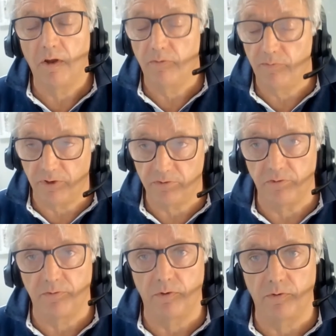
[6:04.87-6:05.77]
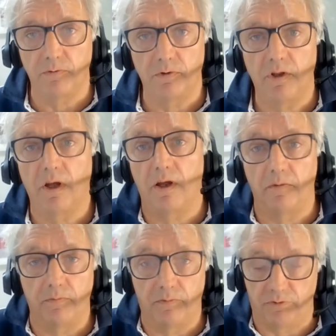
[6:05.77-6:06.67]
First of all,
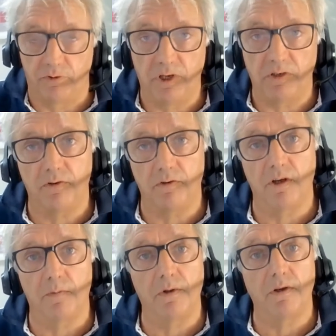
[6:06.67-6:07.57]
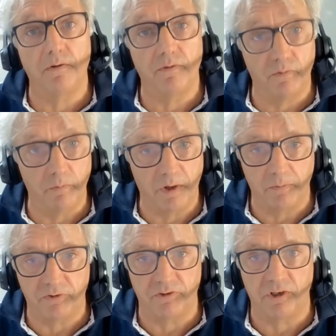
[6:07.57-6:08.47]
through E2W's
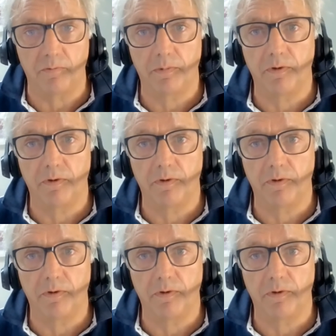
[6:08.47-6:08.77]
membership,